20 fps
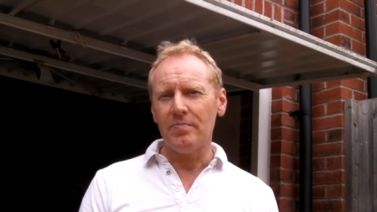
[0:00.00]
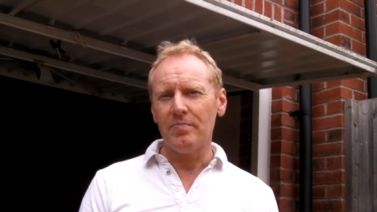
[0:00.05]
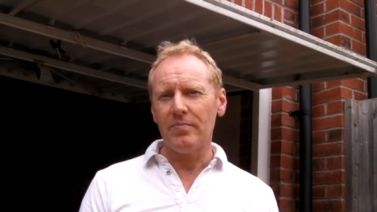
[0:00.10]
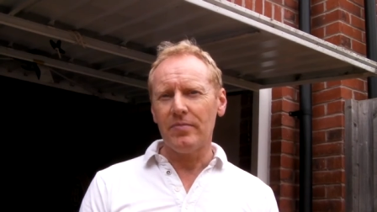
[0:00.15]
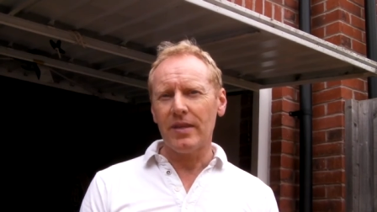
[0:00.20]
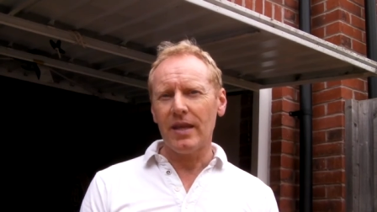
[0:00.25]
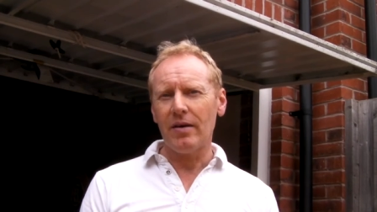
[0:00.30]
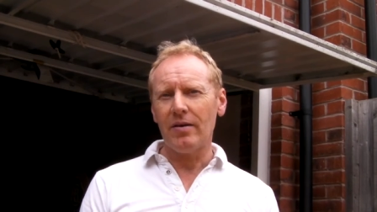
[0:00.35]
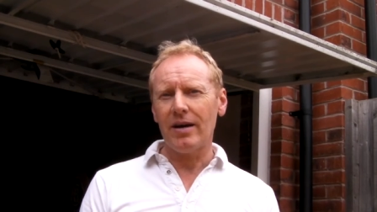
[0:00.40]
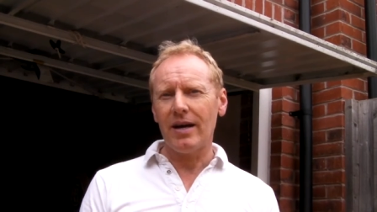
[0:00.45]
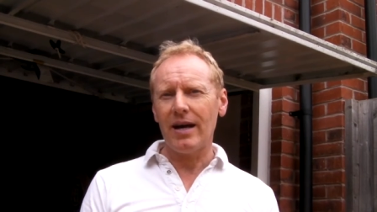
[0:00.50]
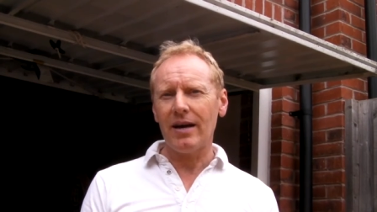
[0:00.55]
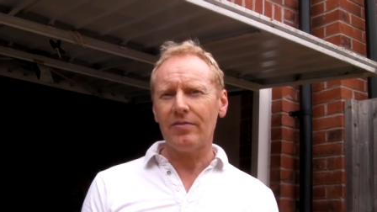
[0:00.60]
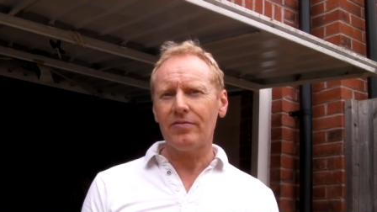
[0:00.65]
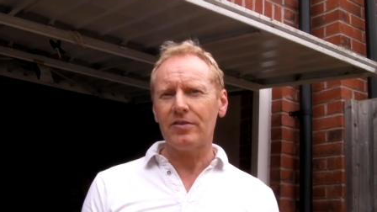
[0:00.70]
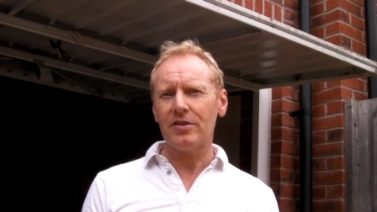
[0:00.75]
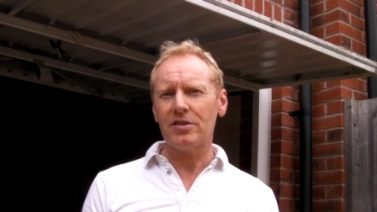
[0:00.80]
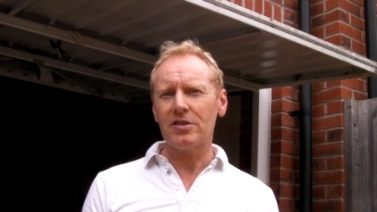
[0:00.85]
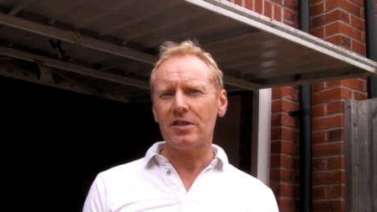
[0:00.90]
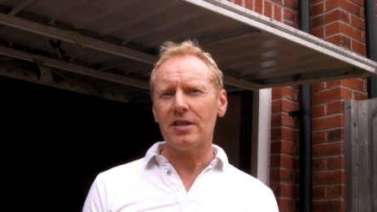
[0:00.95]
Now I
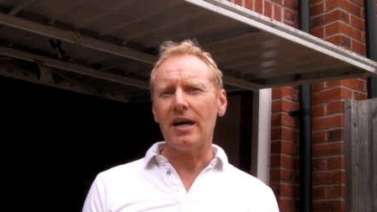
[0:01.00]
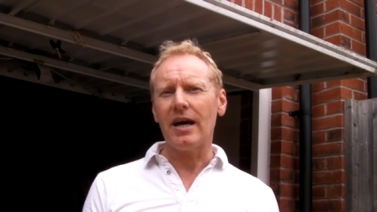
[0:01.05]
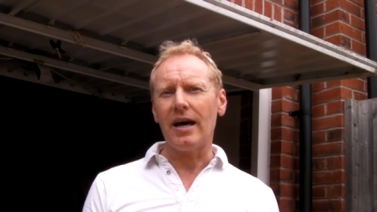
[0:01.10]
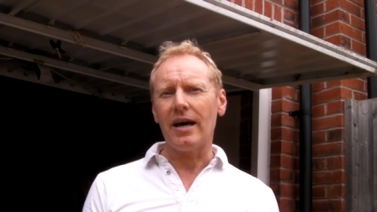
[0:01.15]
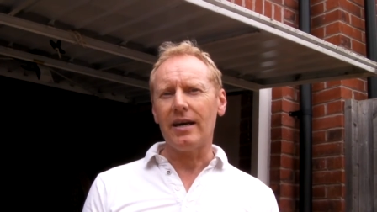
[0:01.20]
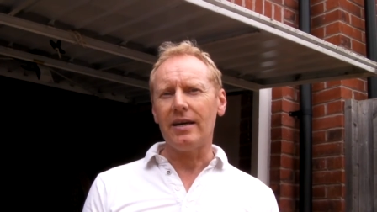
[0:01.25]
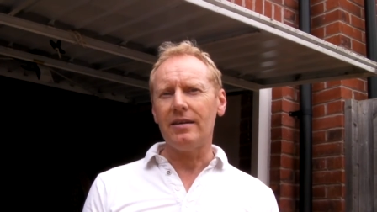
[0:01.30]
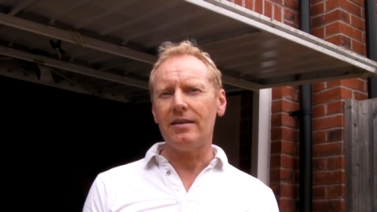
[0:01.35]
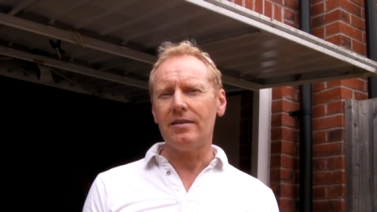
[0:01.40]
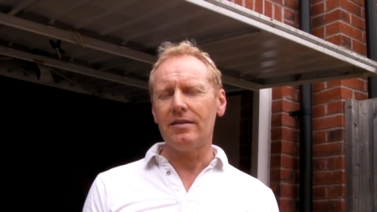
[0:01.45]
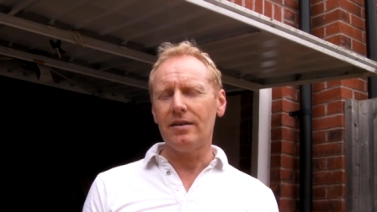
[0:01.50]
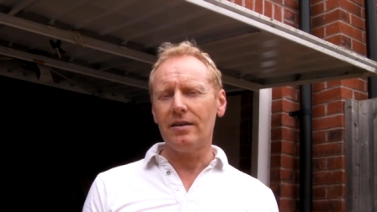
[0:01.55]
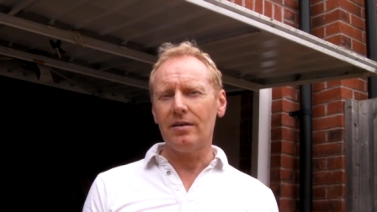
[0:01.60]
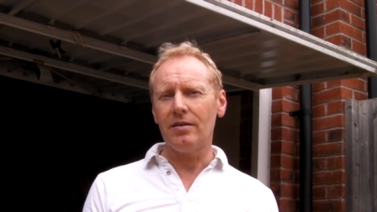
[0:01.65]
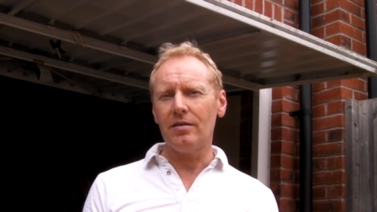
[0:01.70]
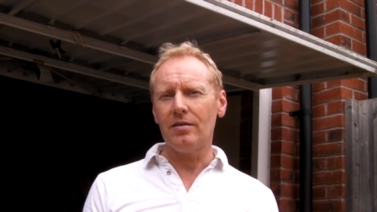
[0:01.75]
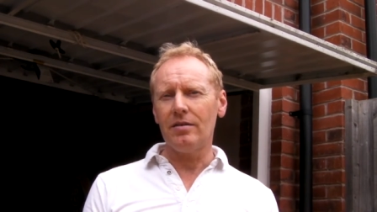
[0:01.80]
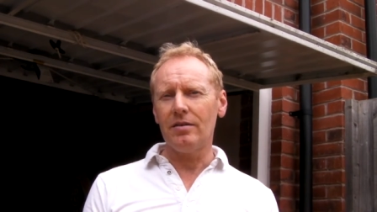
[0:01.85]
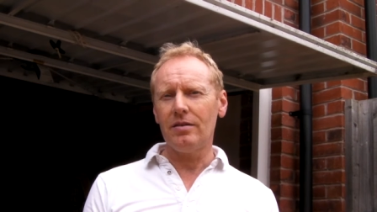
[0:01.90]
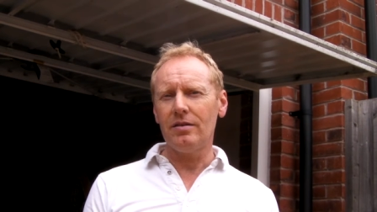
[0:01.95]
have to say that
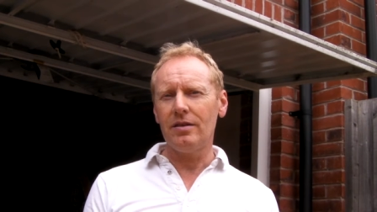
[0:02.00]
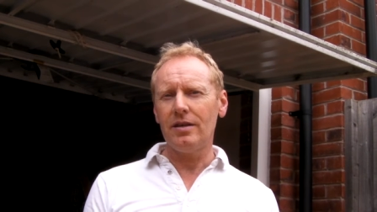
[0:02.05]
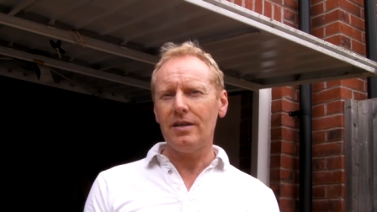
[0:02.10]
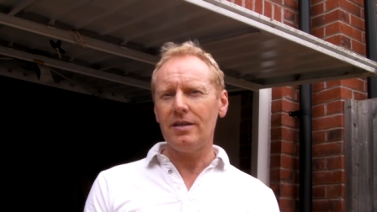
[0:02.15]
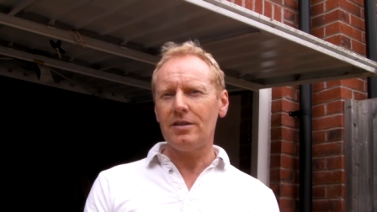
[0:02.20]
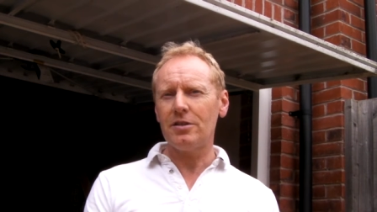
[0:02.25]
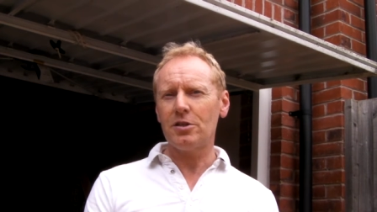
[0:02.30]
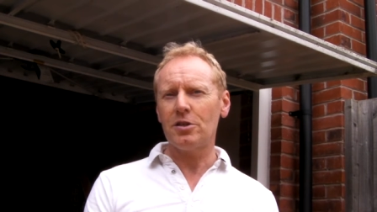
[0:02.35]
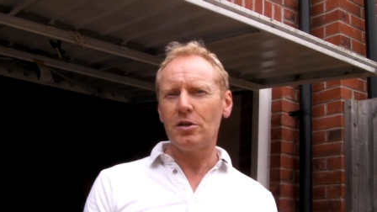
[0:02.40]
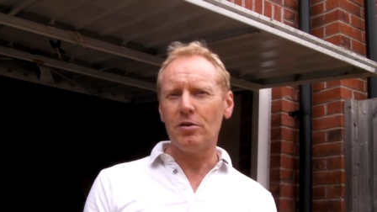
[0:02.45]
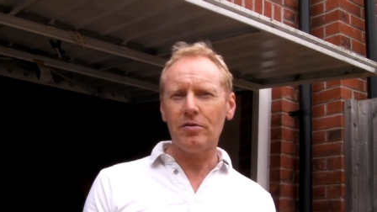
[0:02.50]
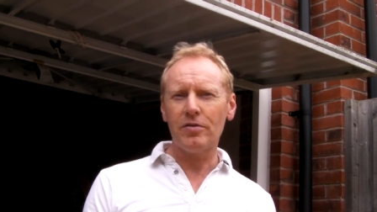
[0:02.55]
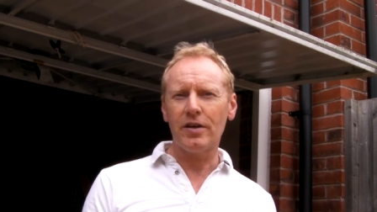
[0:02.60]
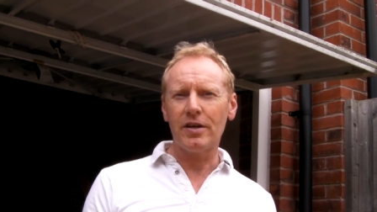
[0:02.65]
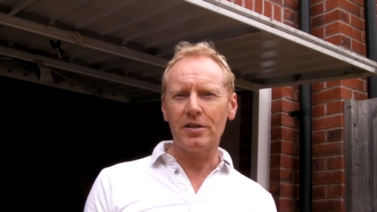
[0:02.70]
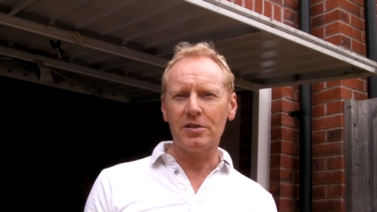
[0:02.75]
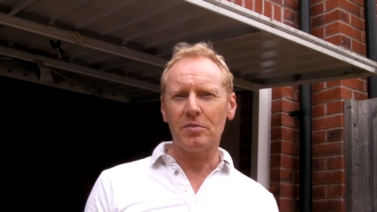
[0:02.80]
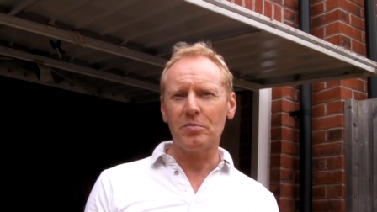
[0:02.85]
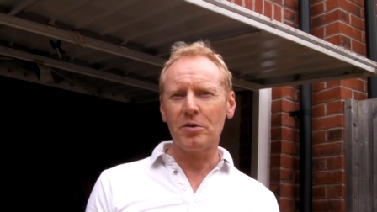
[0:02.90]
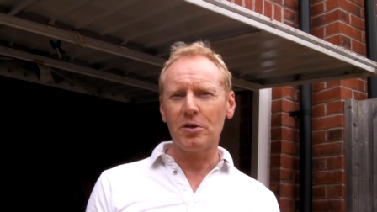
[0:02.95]
these two
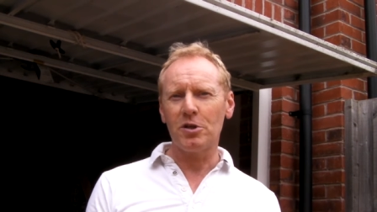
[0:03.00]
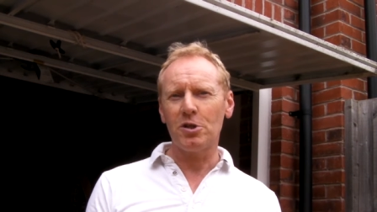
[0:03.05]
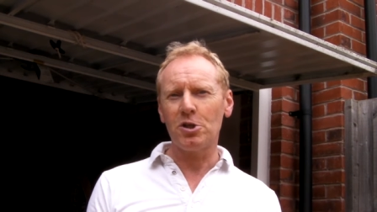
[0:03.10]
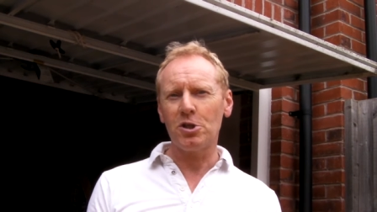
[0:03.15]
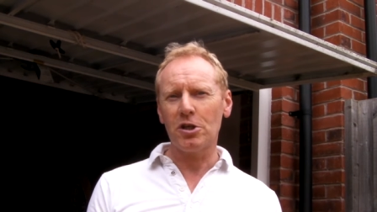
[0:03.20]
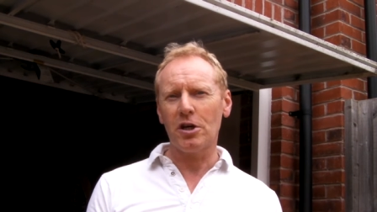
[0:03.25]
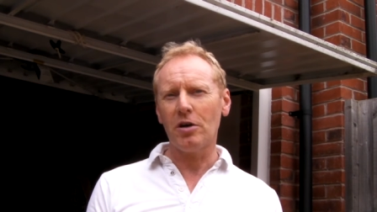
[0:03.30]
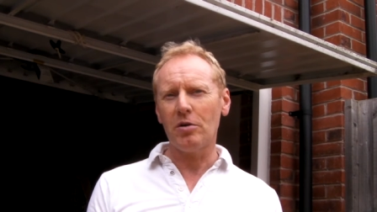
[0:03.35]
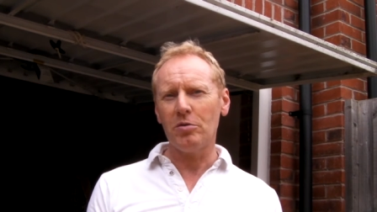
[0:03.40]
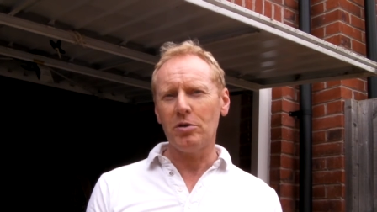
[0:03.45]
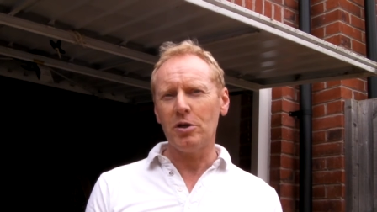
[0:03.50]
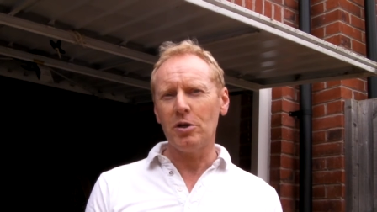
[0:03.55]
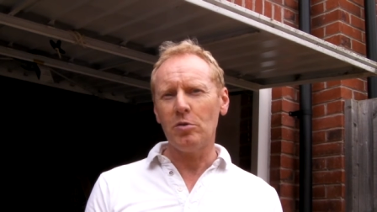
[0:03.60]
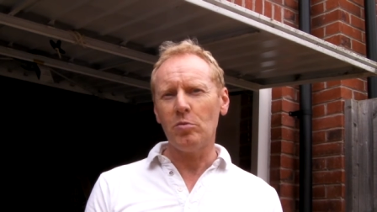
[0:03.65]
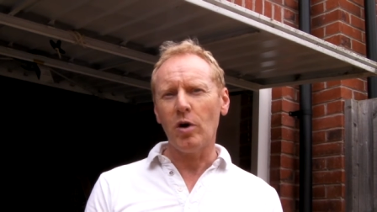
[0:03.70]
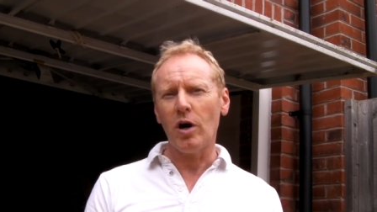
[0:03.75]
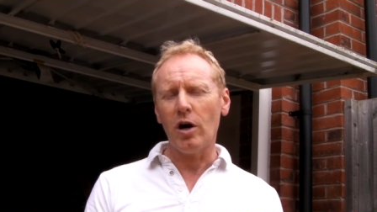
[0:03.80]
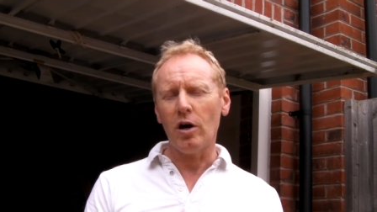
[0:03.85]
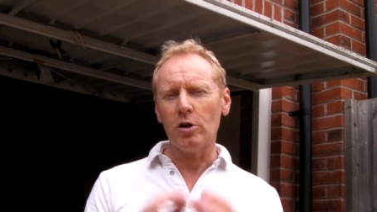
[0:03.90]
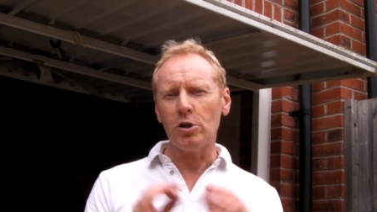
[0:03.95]
things I'm going to show
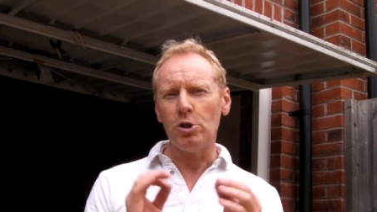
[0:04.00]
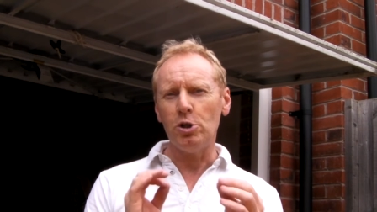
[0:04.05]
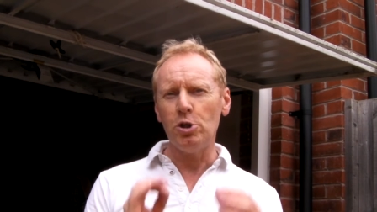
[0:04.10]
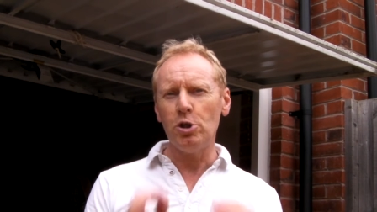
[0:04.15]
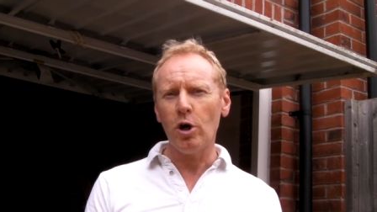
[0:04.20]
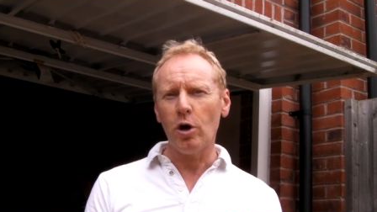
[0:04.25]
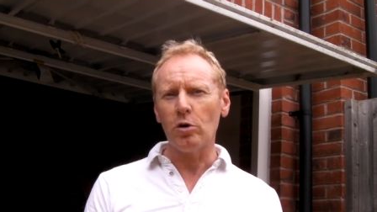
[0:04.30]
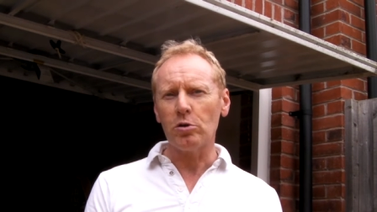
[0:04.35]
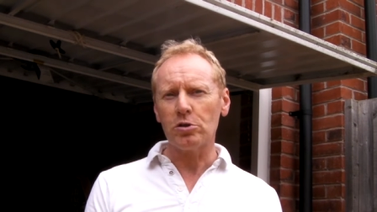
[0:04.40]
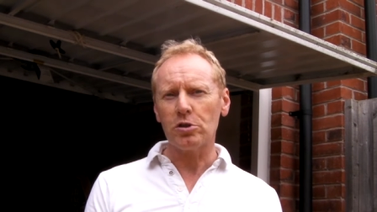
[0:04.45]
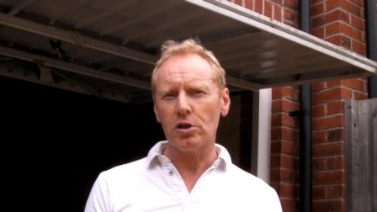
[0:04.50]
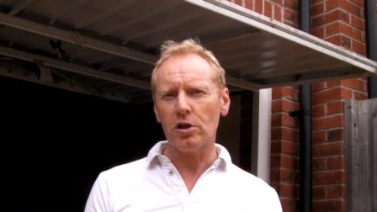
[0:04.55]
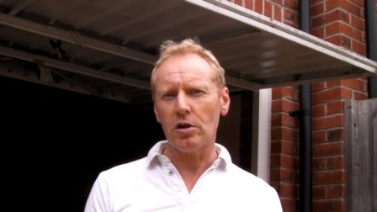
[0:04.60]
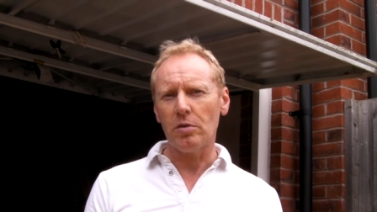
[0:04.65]
you are not